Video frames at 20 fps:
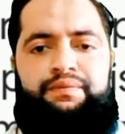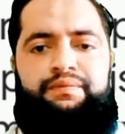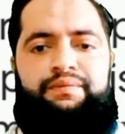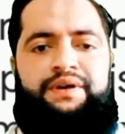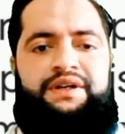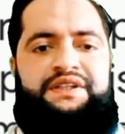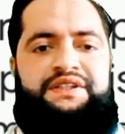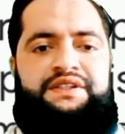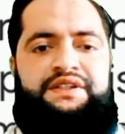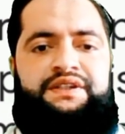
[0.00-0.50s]

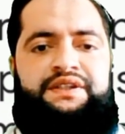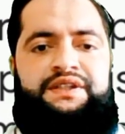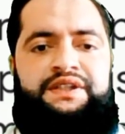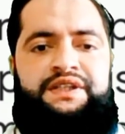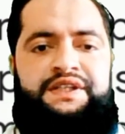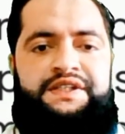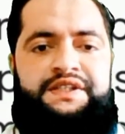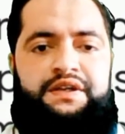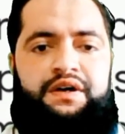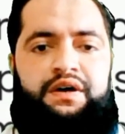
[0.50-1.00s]
but
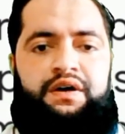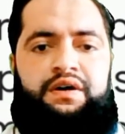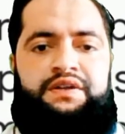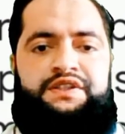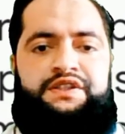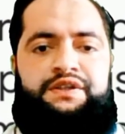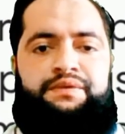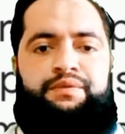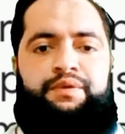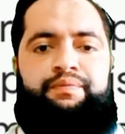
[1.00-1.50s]
these are
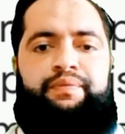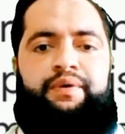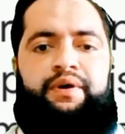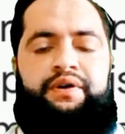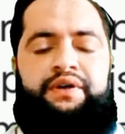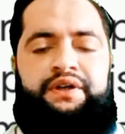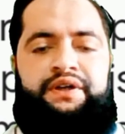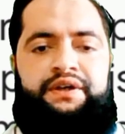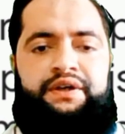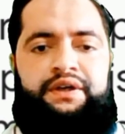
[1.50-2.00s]
some
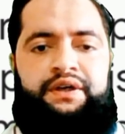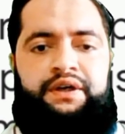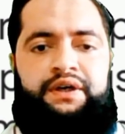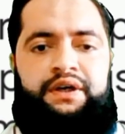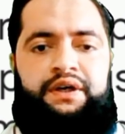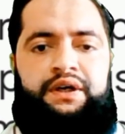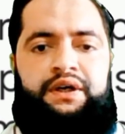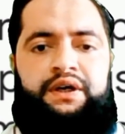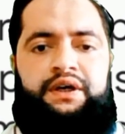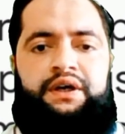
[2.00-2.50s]
important
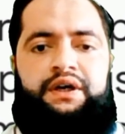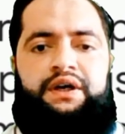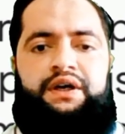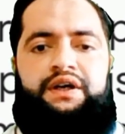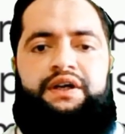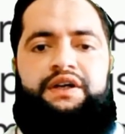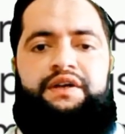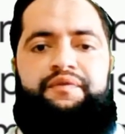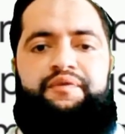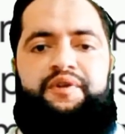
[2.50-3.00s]

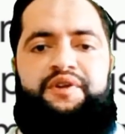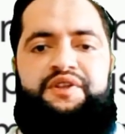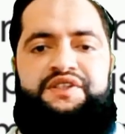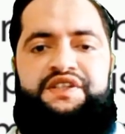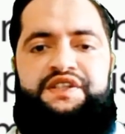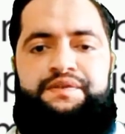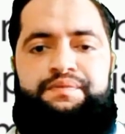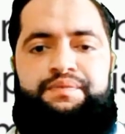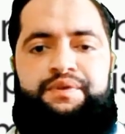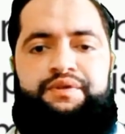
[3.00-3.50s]

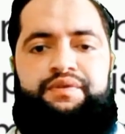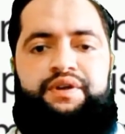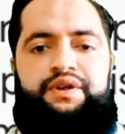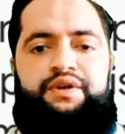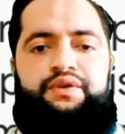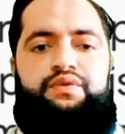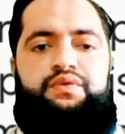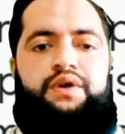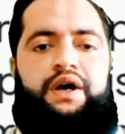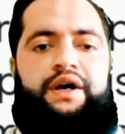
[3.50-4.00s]
differences between two